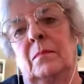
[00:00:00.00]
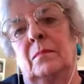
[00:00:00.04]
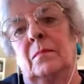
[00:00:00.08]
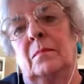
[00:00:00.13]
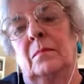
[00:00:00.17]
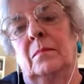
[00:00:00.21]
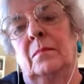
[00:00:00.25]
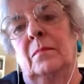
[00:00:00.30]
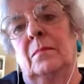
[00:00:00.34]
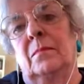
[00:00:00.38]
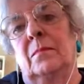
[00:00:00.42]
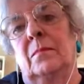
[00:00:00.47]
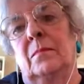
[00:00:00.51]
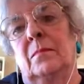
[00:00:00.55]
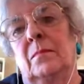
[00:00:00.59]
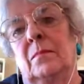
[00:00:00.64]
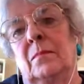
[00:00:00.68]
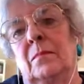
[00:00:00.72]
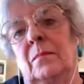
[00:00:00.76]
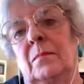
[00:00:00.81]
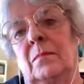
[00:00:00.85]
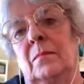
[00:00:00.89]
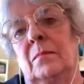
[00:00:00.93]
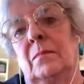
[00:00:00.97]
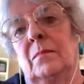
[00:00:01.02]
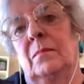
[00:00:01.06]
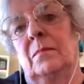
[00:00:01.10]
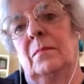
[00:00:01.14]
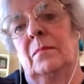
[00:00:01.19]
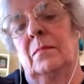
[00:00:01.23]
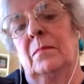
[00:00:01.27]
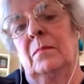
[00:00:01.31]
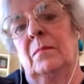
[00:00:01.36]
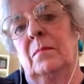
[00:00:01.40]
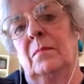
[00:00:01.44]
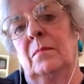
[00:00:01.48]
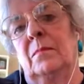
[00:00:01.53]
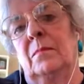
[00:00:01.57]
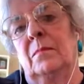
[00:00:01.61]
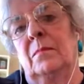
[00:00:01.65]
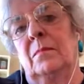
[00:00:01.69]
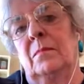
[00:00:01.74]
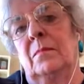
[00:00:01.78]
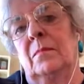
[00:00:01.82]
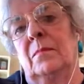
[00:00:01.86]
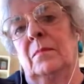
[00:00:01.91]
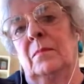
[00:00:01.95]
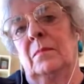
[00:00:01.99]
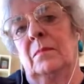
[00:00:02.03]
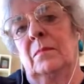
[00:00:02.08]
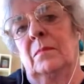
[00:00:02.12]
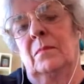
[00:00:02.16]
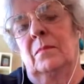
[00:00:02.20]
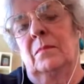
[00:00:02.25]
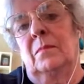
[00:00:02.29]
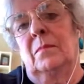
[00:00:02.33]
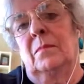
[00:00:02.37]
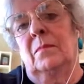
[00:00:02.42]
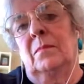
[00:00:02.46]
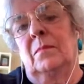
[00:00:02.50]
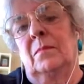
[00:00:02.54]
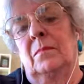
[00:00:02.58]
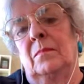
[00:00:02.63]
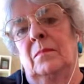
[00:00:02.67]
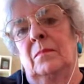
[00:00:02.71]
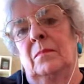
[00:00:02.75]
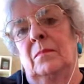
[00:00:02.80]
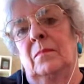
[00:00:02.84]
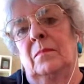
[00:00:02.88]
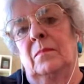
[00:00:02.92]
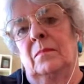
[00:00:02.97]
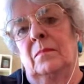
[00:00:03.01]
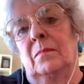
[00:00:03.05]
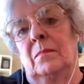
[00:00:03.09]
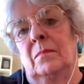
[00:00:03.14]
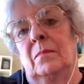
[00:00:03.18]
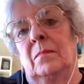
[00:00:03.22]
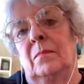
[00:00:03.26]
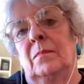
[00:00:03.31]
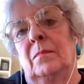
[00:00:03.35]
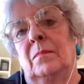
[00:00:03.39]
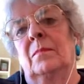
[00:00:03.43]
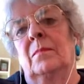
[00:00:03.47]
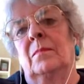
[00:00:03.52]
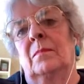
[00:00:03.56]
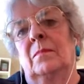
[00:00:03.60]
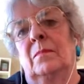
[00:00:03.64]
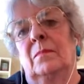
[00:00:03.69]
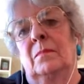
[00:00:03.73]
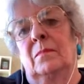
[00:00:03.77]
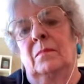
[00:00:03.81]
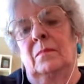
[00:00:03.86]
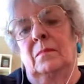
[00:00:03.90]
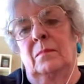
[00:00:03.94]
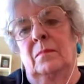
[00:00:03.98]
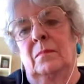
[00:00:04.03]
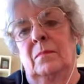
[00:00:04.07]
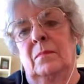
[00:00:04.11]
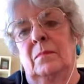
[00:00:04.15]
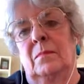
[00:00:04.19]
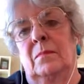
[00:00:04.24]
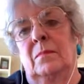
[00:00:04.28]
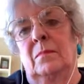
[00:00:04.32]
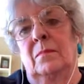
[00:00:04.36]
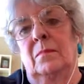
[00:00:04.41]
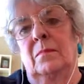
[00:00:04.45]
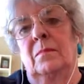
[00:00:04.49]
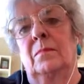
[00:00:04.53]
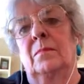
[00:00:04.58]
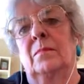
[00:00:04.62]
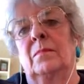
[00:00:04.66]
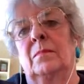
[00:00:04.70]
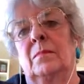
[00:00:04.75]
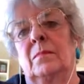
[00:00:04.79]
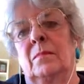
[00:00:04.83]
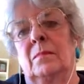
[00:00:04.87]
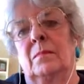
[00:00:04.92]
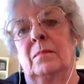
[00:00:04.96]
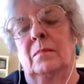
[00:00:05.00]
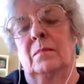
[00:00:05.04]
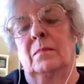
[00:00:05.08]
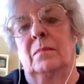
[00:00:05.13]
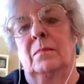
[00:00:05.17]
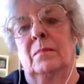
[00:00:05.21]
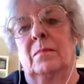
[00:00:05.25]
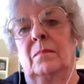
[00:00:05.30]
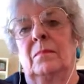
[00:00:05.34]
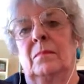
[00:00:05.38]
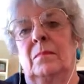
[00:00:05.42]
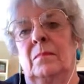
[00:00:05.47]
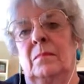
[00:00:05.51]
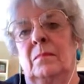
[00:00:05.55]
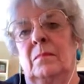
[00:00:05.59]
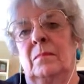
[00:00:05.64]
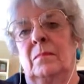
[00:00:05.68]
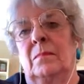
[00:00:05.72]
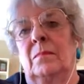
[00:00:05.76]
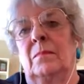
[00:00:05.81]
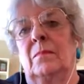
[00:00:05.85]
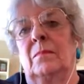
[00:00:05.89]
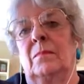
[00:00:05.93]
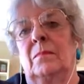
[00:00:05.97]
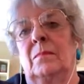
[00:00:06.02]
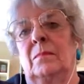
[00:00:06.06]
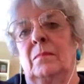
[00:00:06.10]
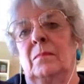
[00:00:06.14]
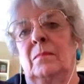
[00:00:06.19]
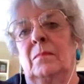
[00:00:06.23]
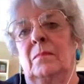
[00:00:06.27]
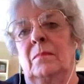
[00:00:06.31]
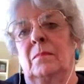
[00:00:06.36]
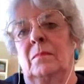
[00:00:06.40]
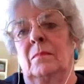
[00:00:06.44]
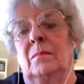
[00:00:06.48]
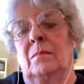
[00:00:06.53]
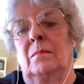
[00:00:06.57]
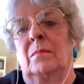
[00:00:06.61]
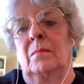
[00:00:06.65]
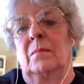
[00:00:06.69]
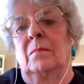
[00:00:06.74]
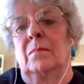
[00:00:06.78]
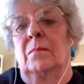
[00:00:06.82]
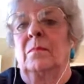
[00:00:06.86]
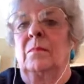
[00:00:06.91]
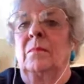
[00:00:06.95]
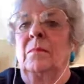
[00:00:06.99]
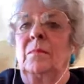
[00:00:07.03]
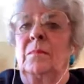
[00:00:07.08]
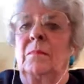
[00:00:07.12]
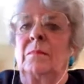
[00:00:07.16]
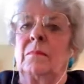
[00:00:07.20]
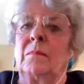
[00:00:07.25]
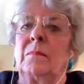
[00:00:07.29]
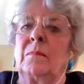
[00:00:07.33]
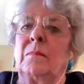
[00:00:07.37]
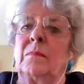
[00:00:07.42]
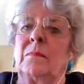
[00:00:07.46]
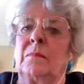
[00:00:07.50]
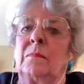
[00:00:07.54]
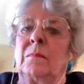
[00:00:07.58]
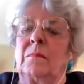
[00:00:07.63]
No words are spoken by the person on screen.